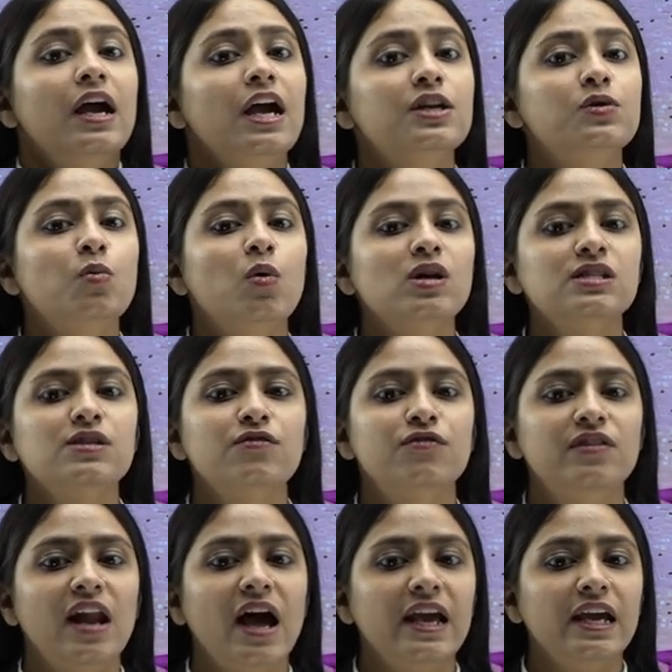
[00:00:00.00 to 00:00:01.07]
It was
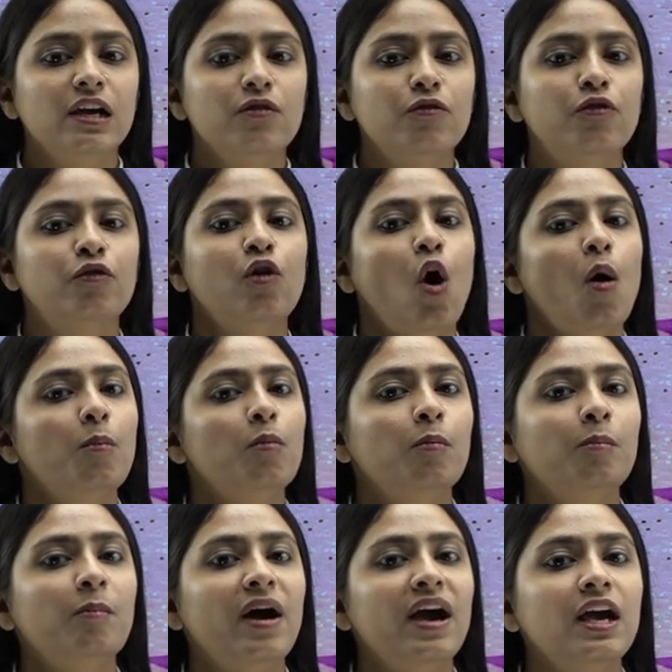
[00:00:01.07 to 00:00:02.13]
flying from
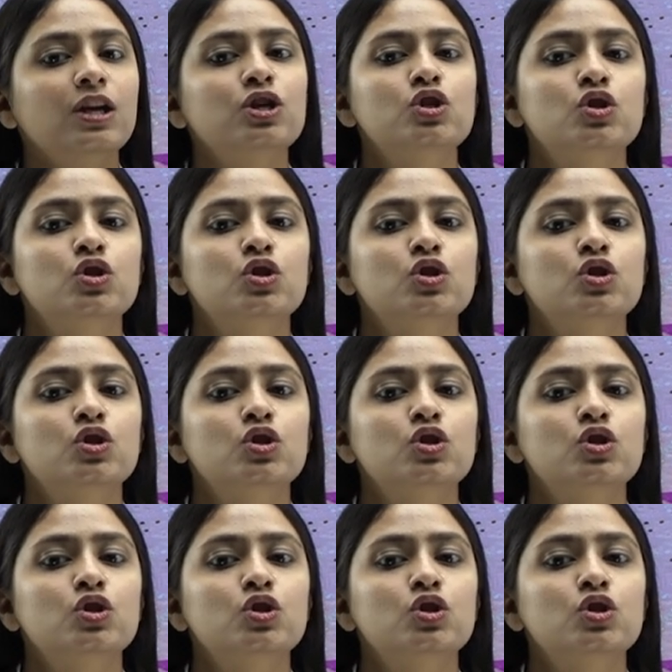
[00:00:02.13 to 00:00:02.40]
Mumbai